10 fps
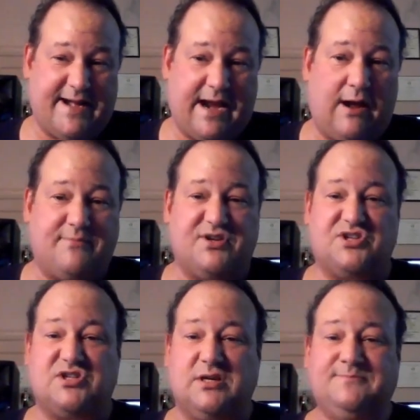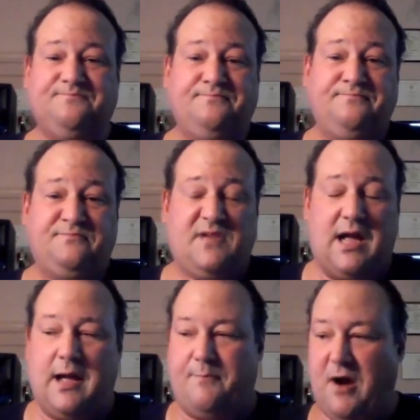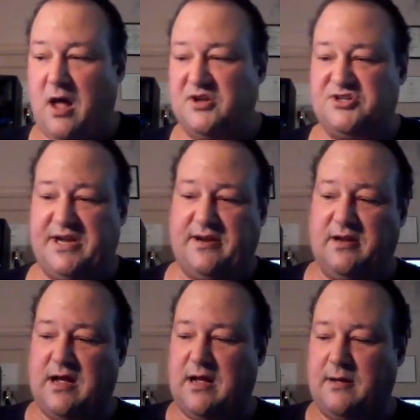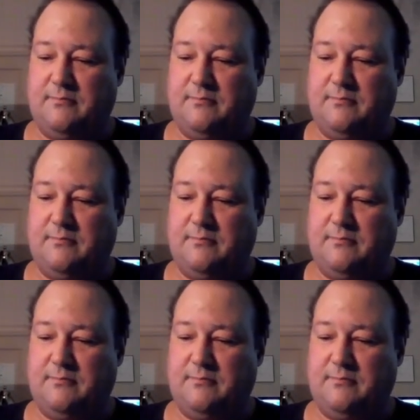right now I'm just polishing,